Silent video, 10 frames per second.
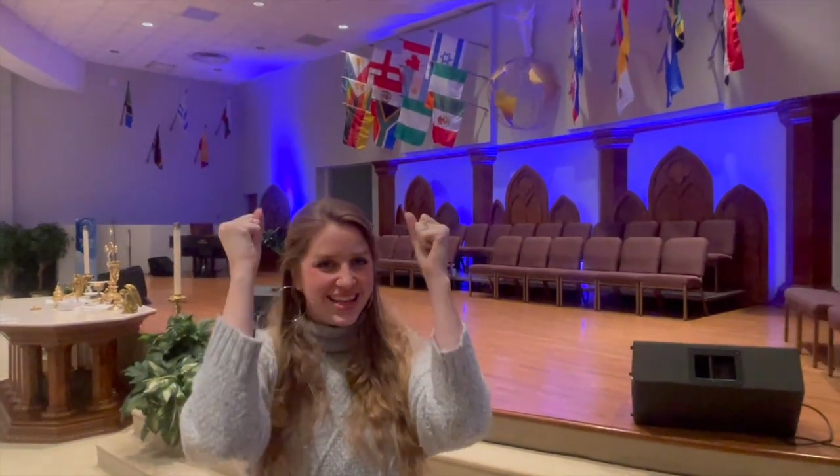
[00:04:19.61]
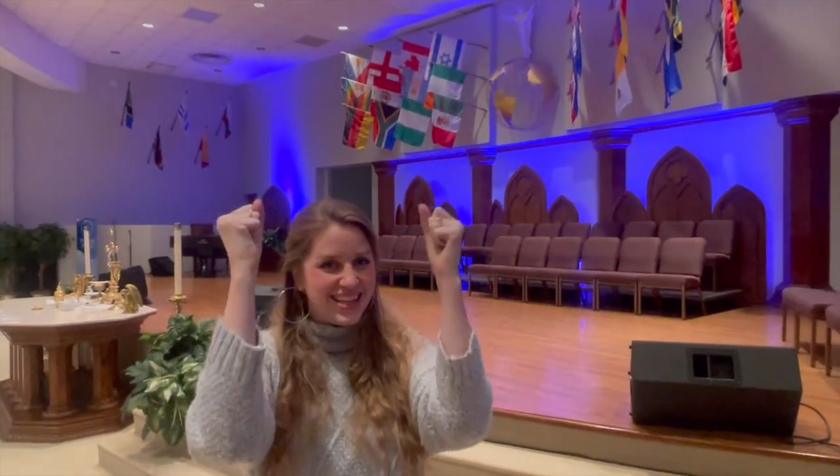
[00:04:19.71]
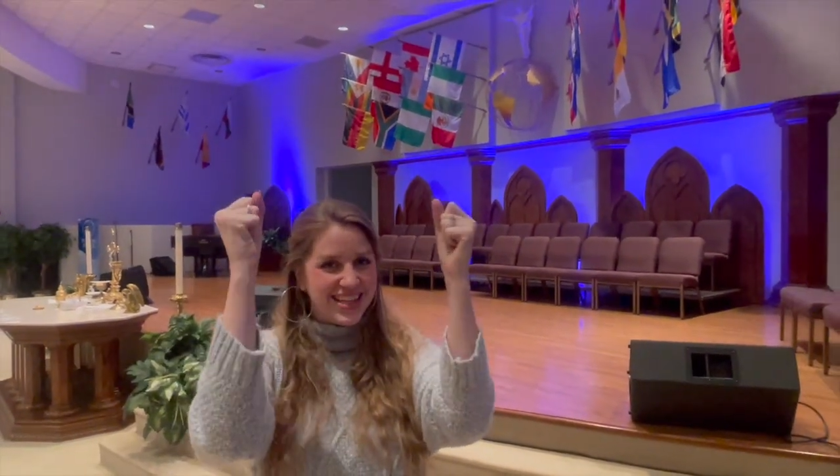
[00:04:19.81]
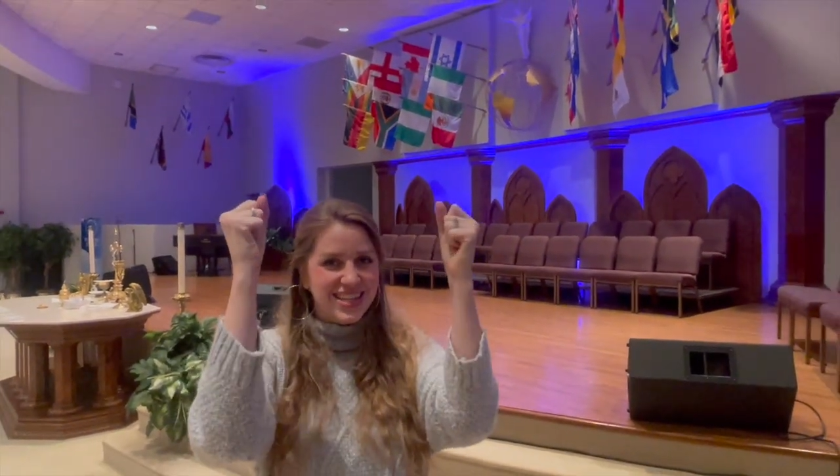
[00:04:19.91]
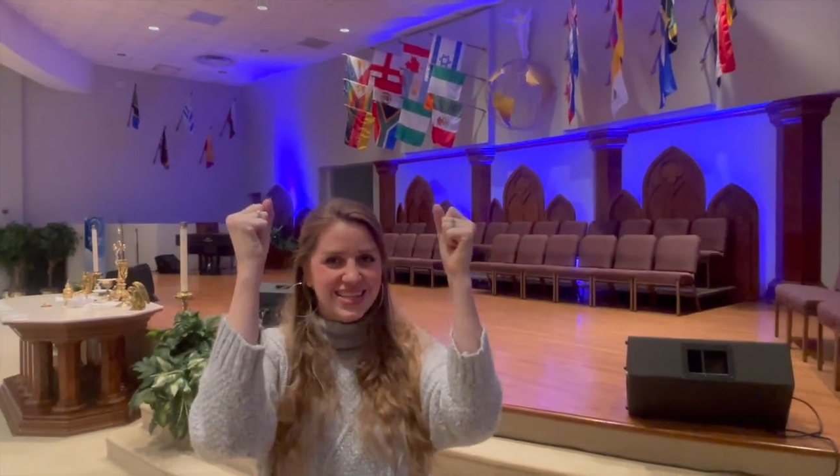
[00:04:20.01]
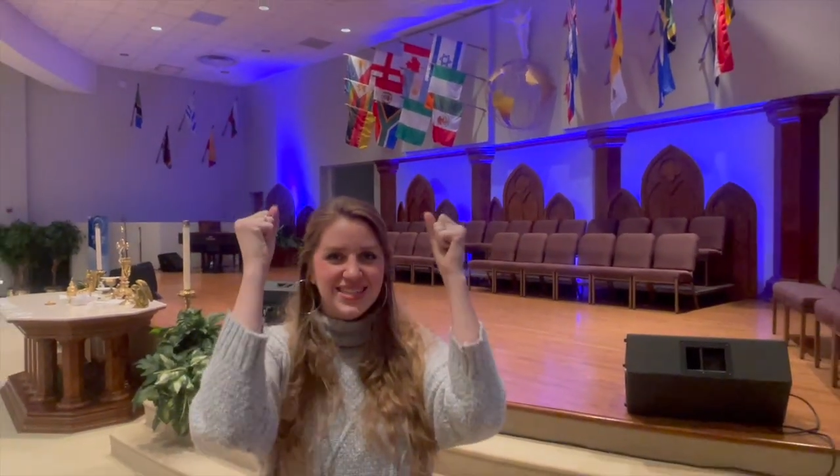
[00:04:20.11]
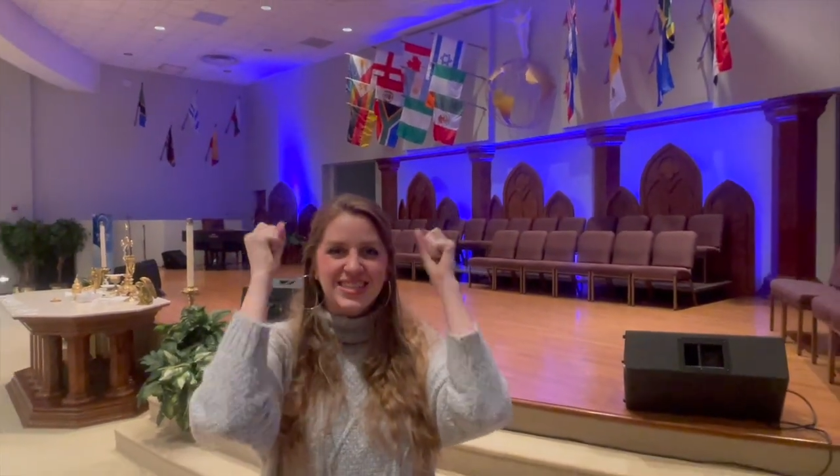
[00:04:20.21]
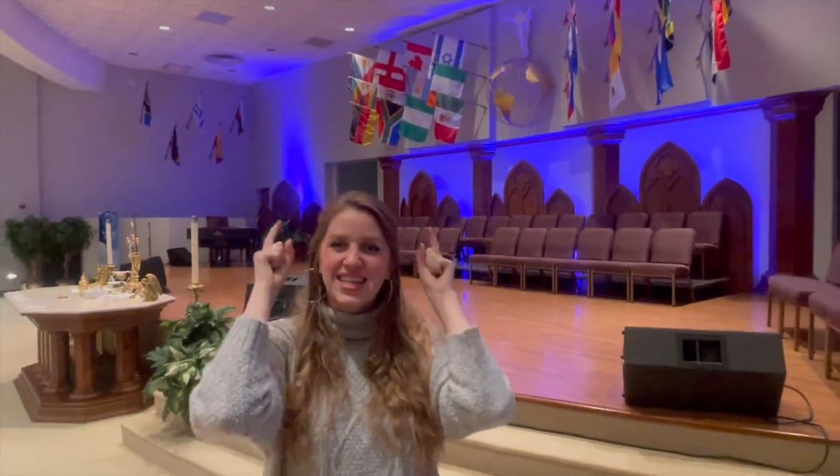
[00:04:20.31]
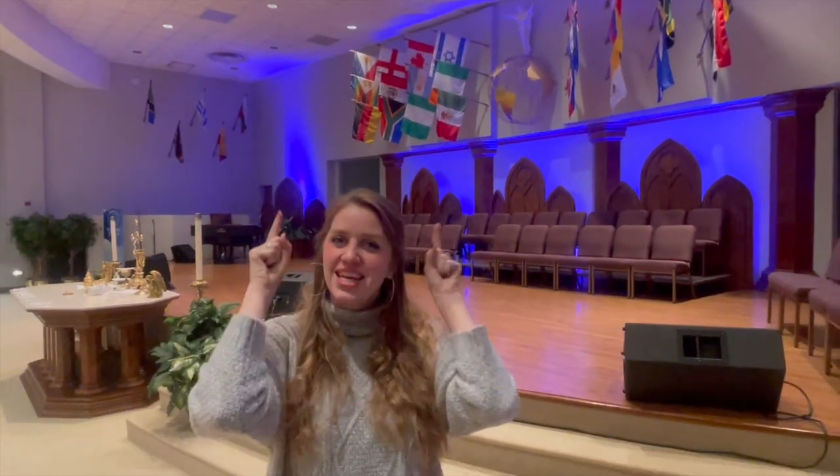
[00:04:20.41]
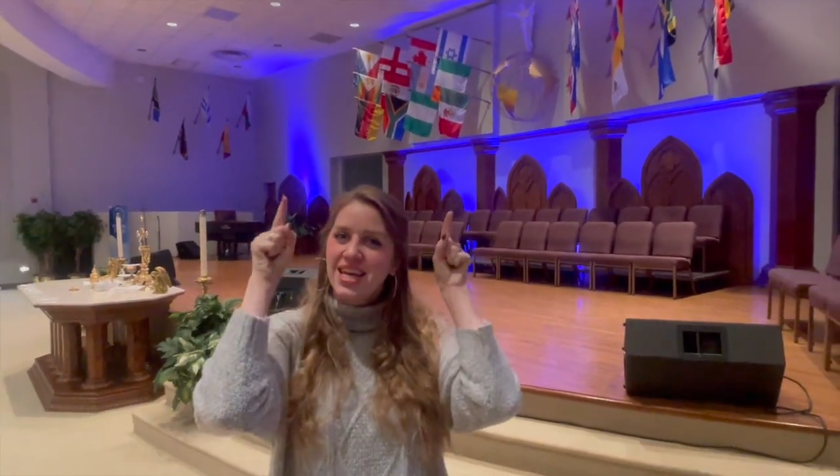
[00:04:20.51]

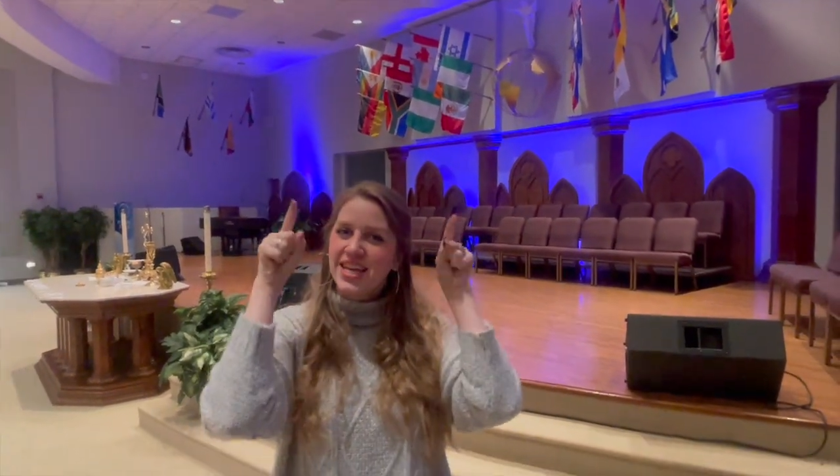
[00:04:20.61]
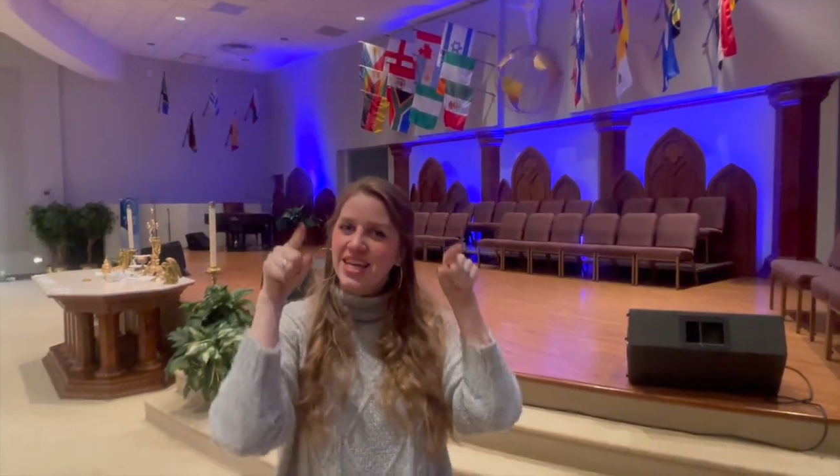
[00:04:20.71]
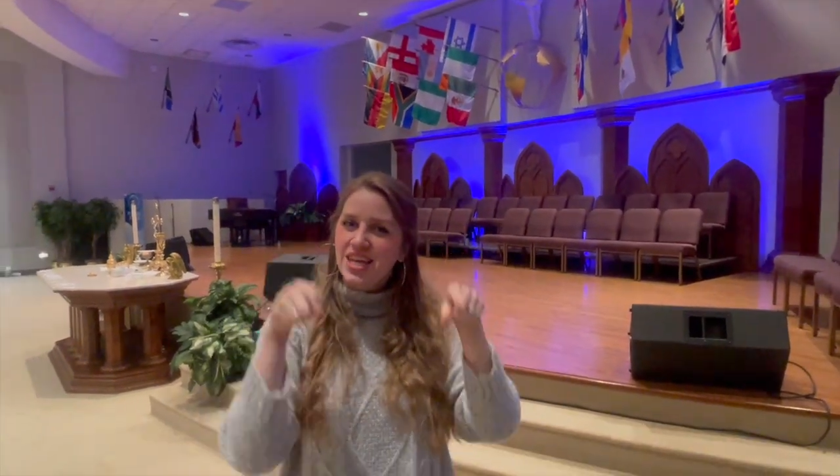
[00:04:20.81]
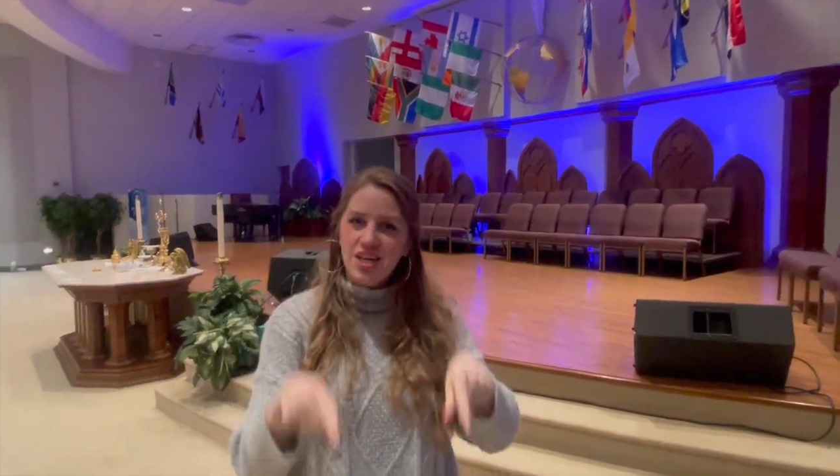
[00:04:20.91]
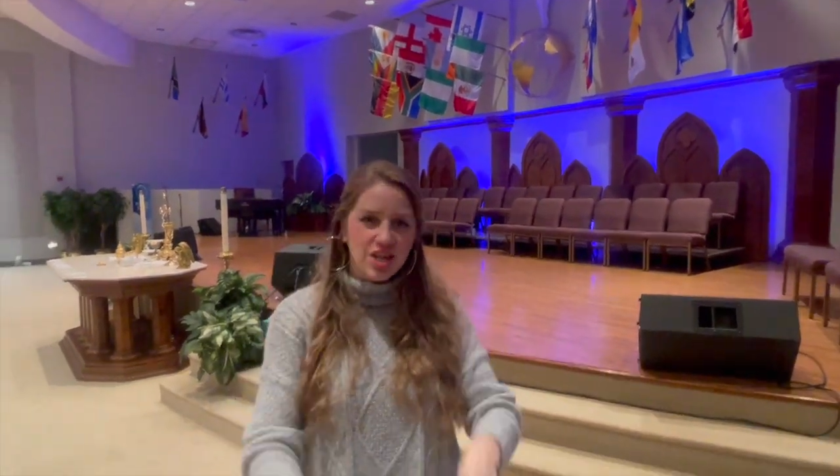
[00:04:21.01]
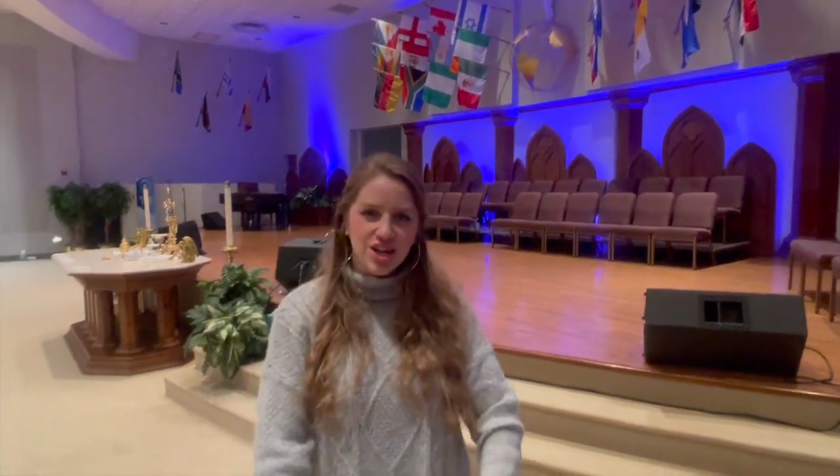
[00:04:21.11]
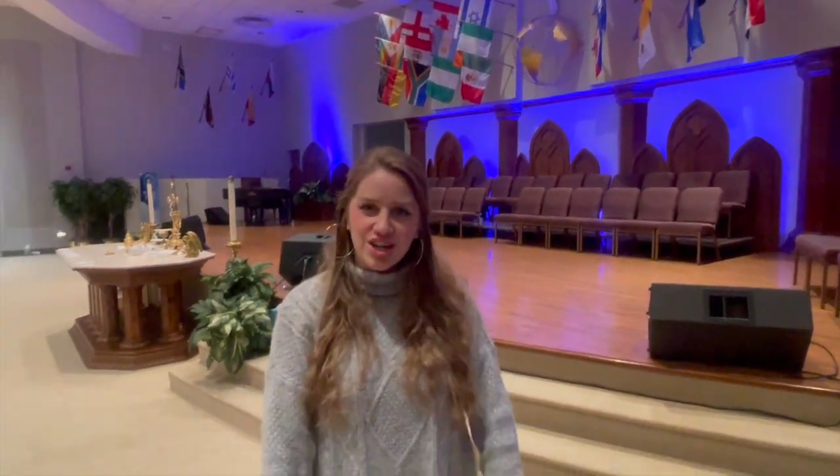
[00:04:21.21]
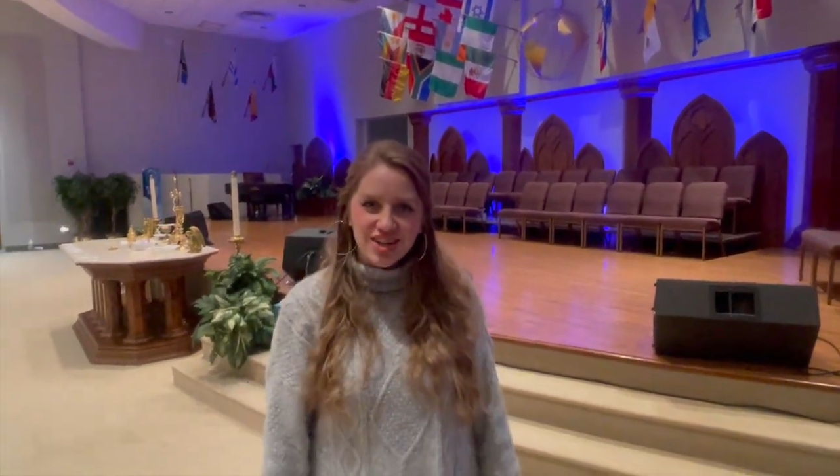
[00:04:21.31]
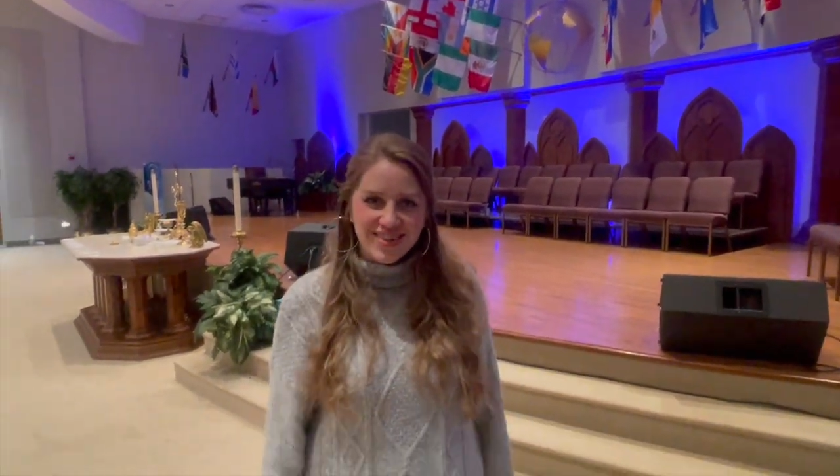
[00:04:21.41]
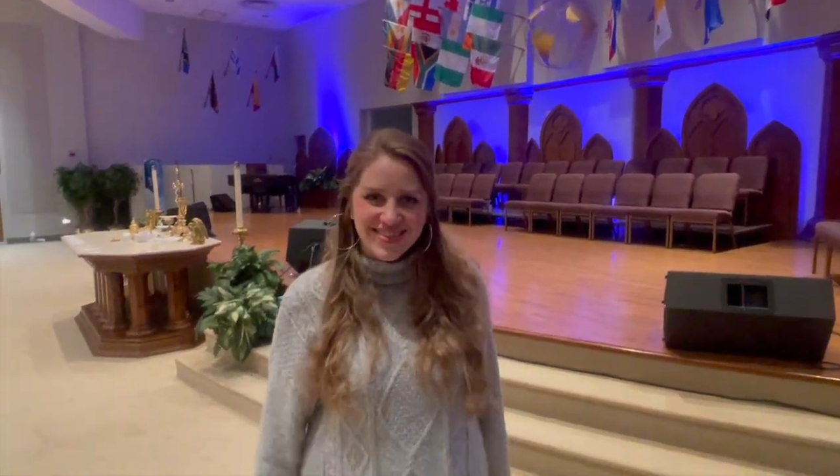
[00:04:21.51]
is here.